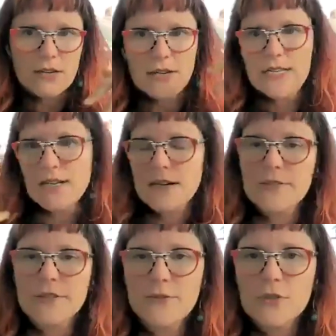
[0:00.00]
and it's kind of
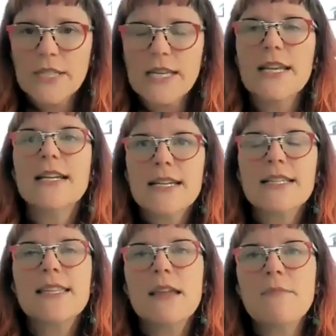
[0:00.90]
unfolding,
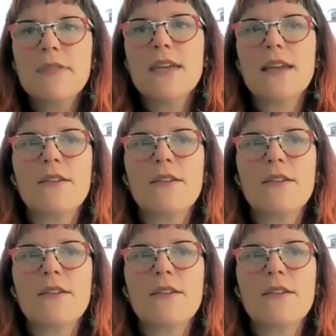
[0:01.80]
then same thing.